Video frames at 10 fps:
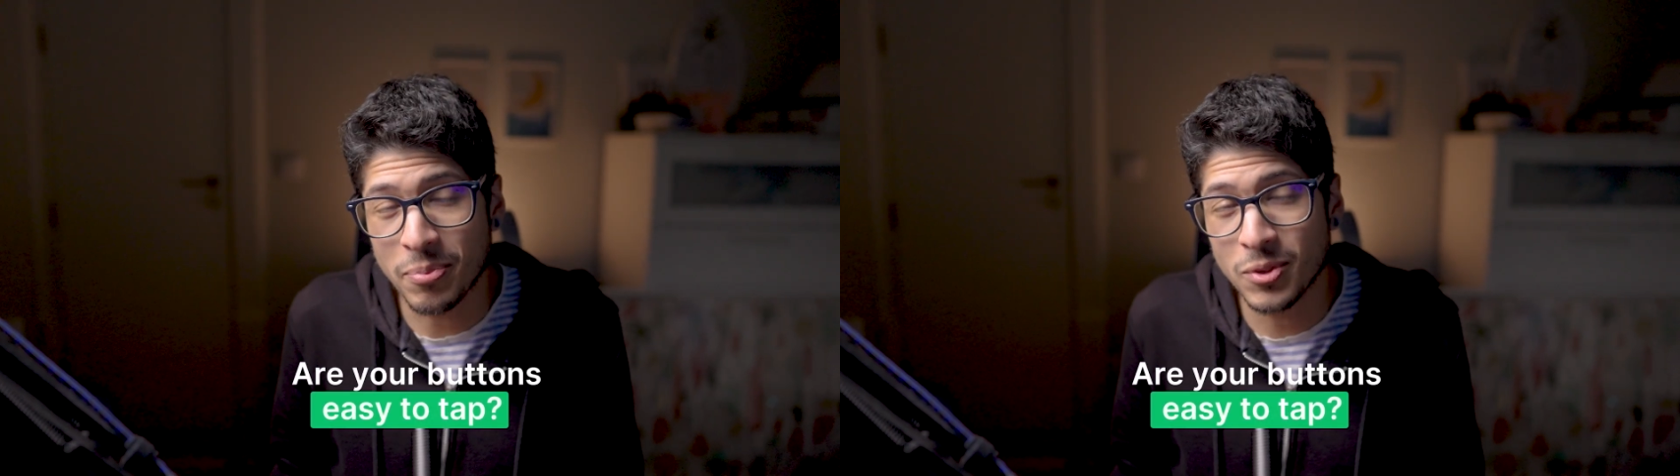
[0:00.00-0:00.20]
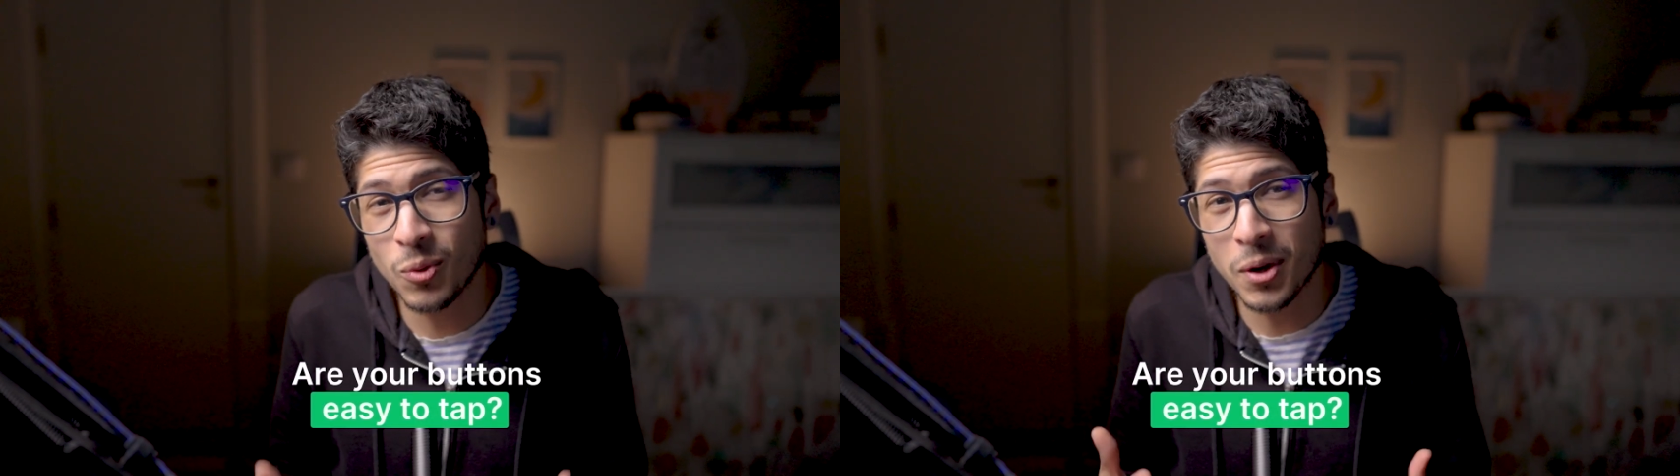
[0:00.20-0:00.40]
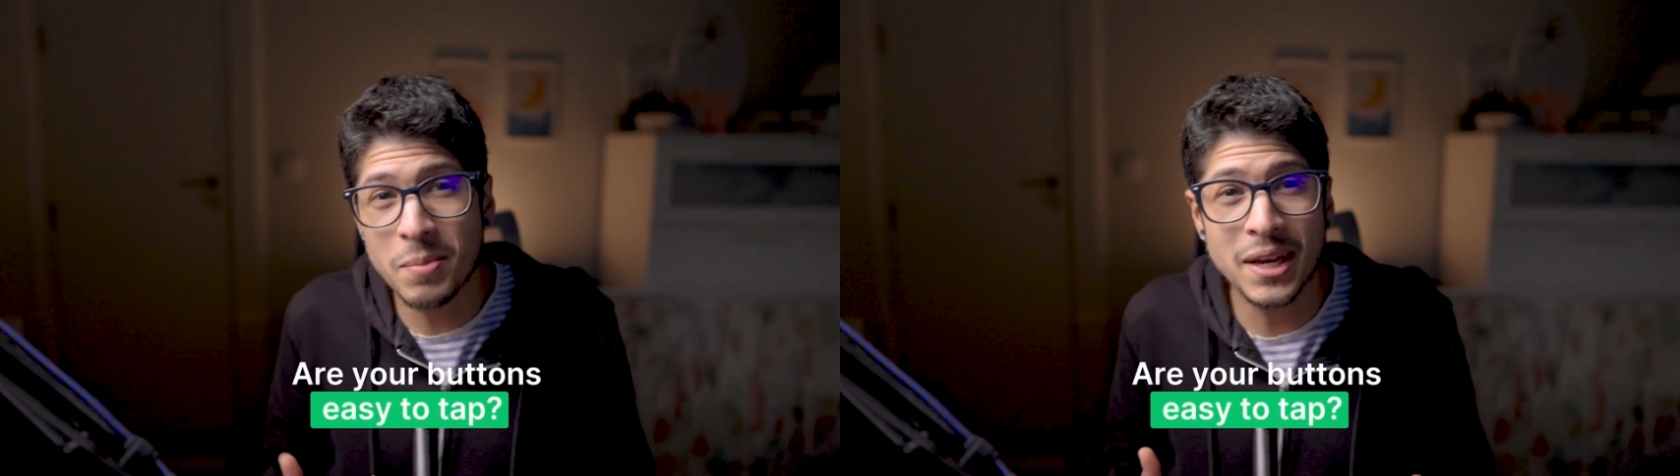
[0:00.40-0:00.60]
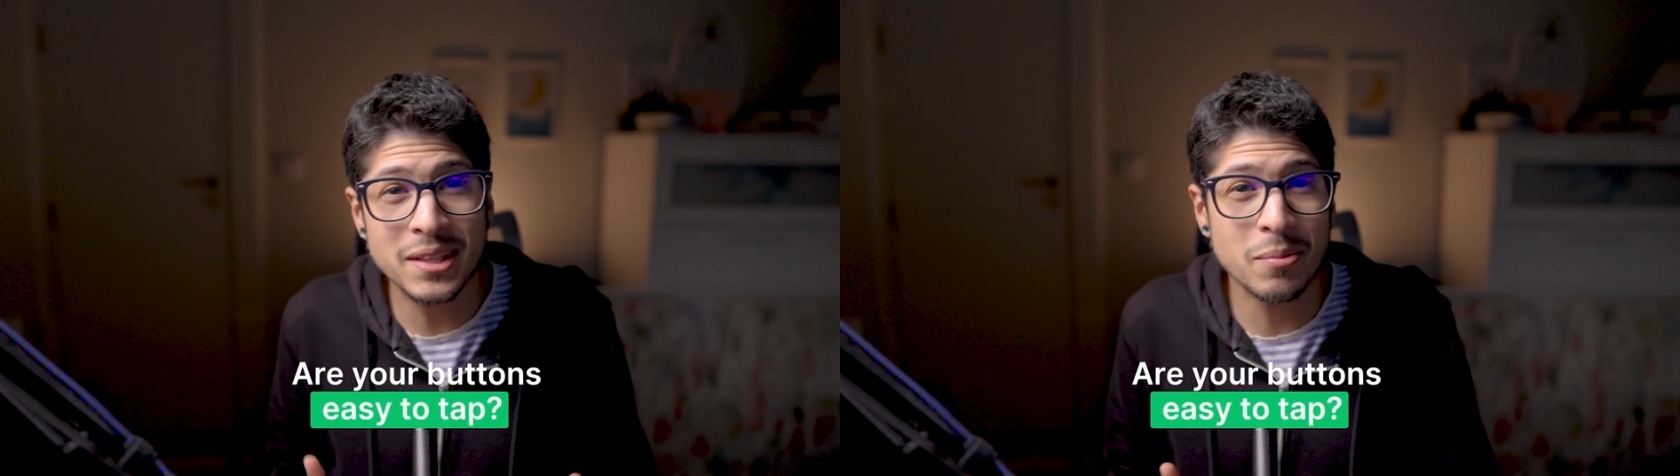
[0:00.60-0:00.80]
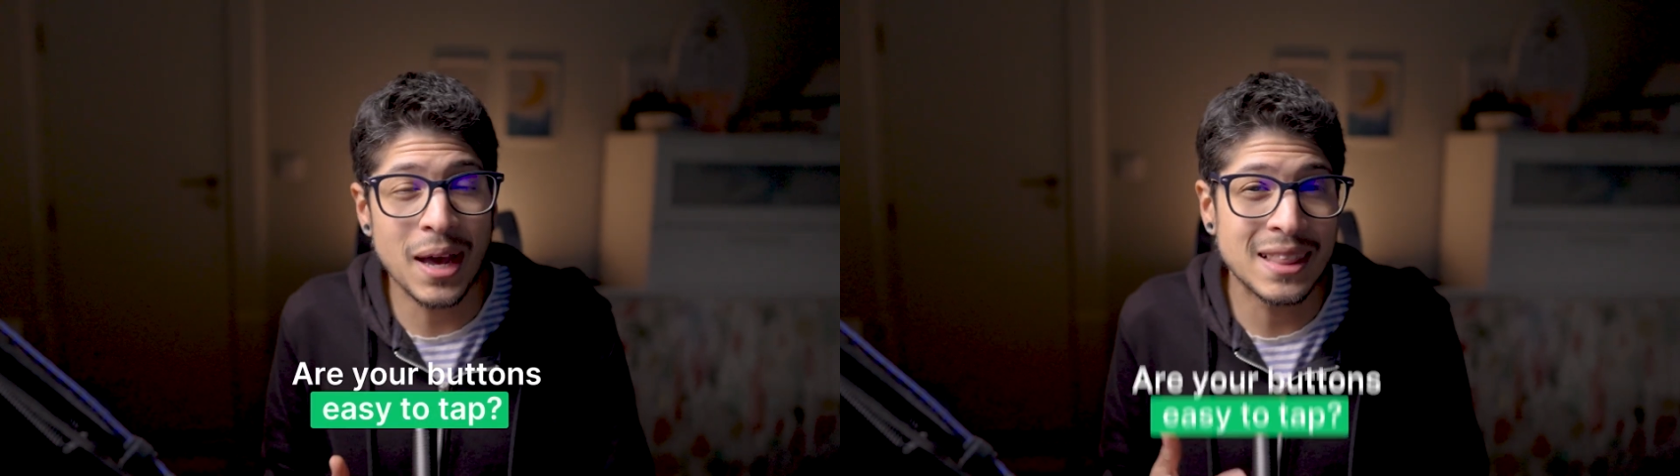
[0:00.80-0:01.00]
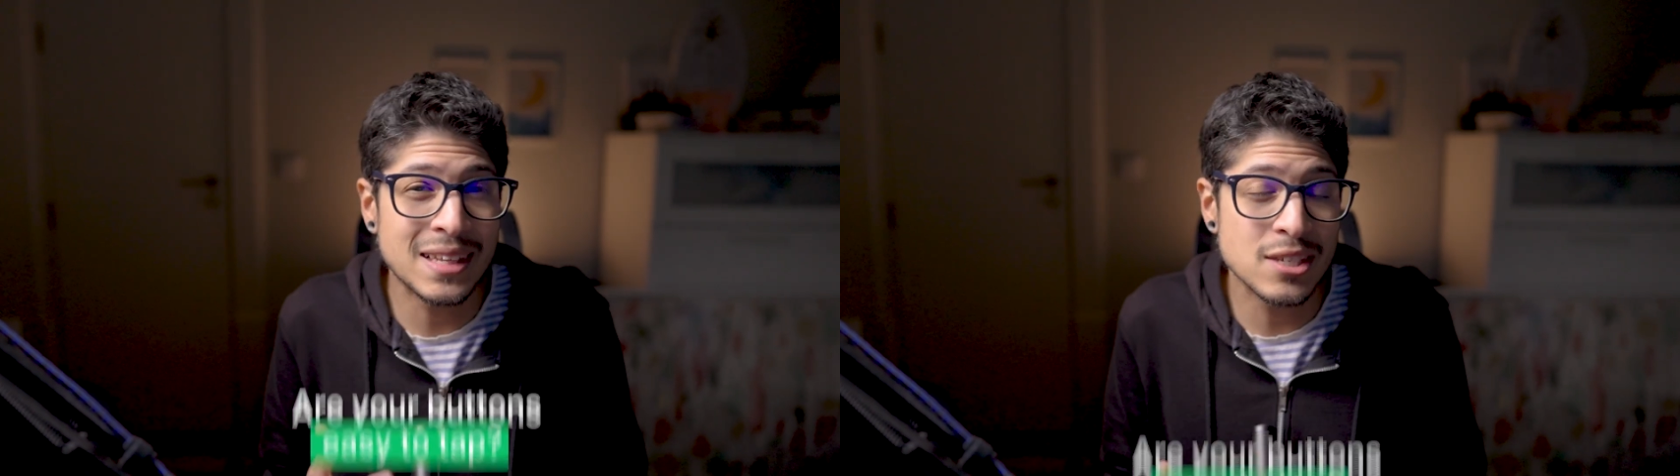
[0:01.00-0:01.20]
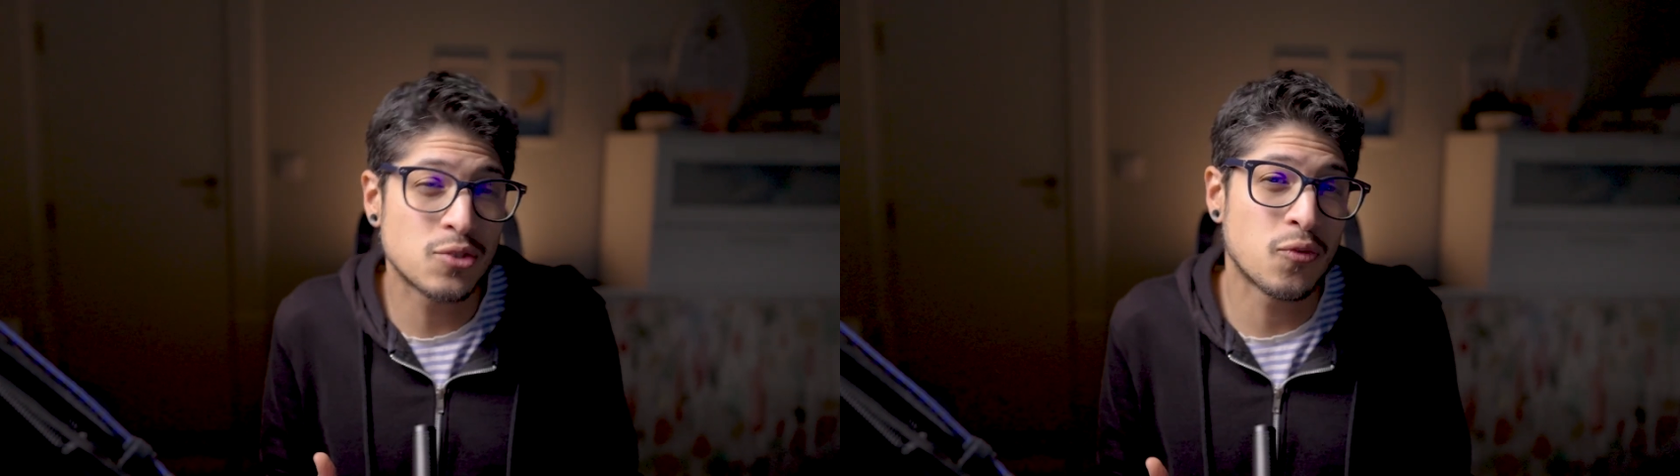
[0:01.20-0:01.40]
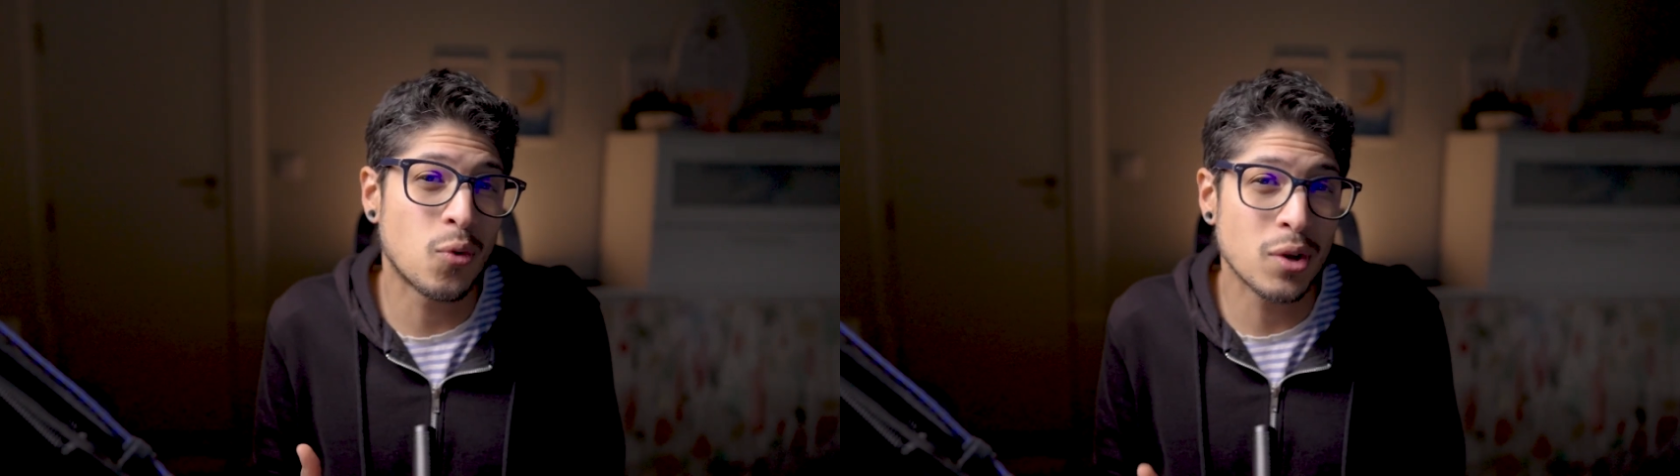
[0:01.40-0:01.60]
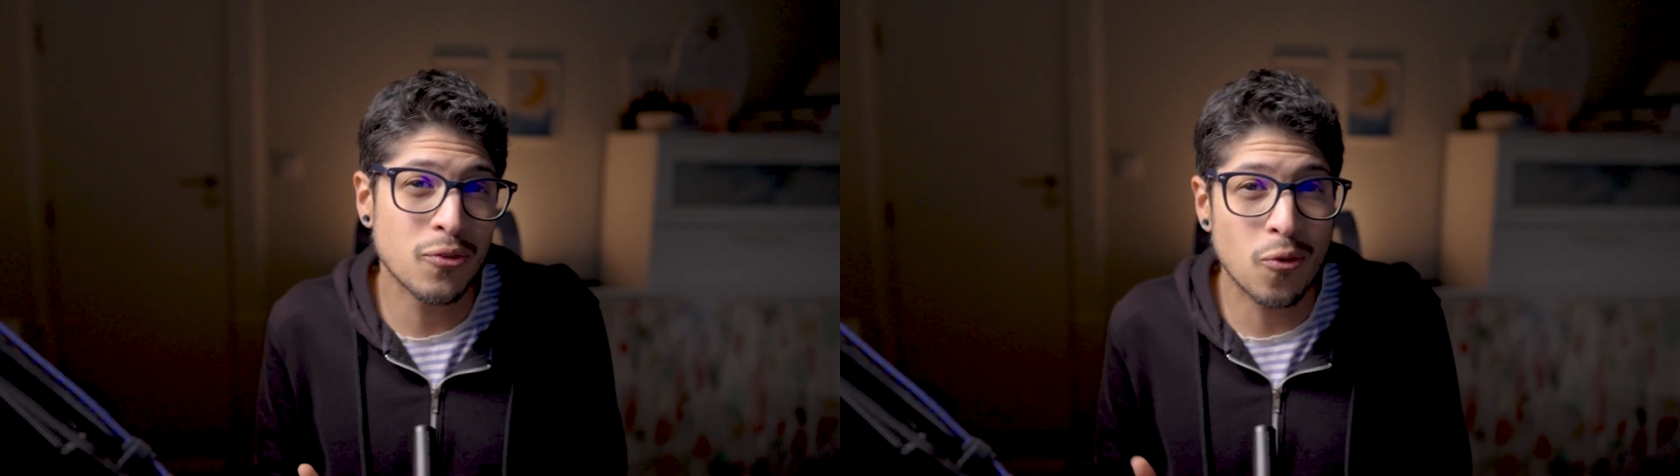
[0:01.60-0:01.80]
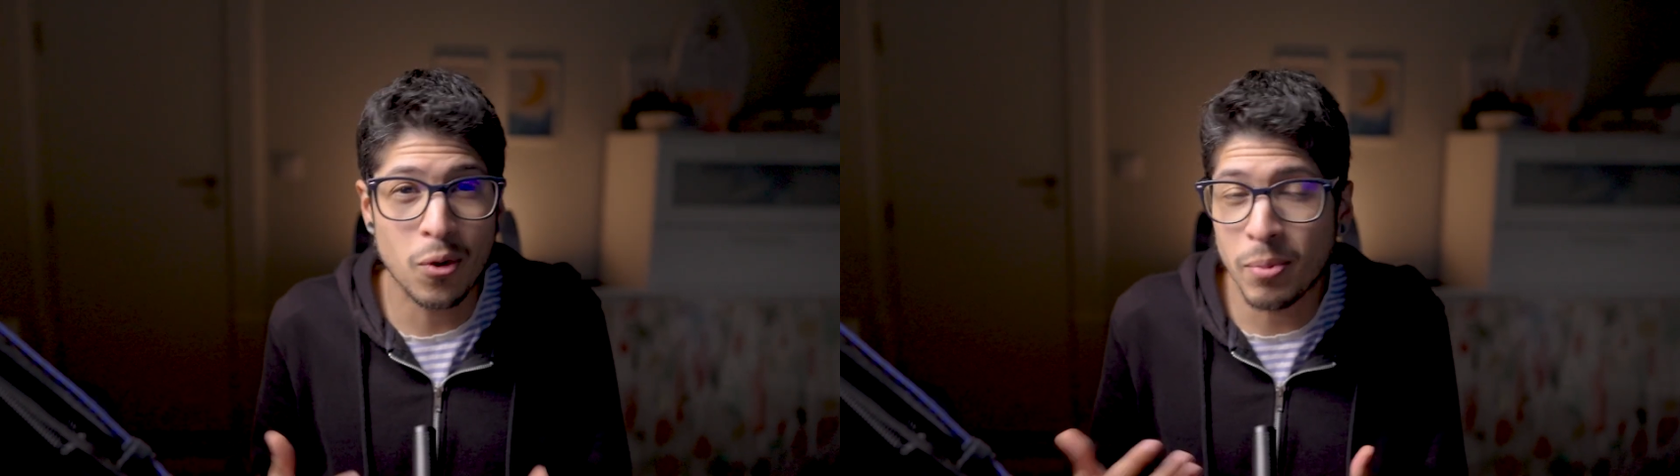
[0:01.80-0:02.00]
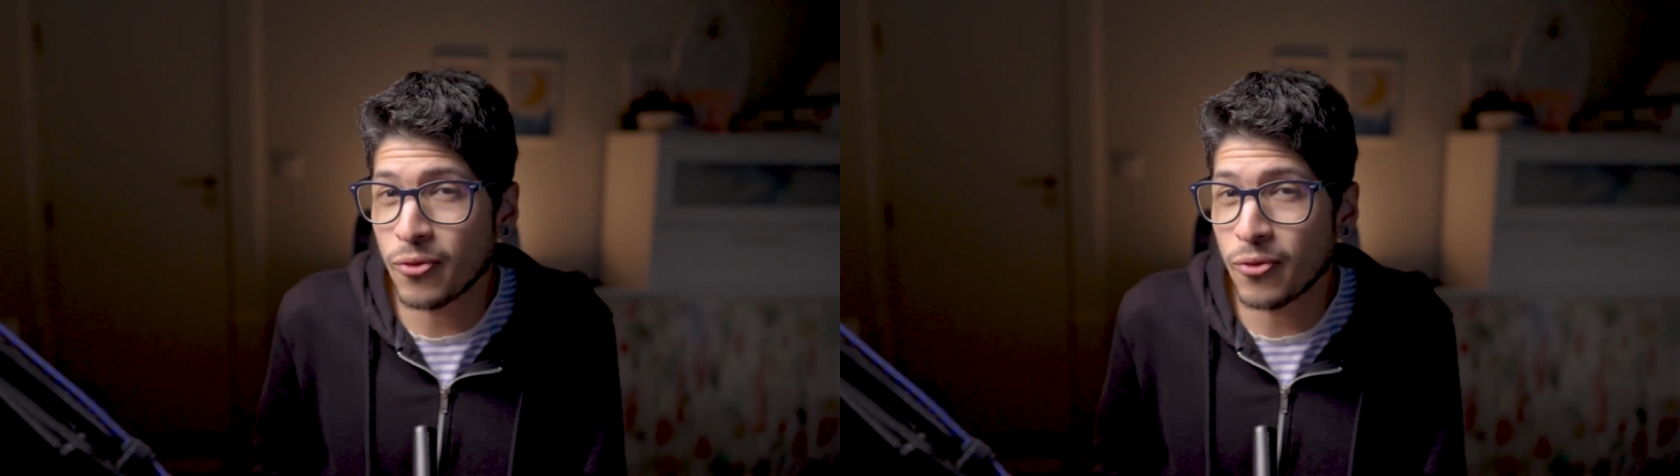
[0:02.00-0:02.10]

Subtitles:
You want to make them at least 44 by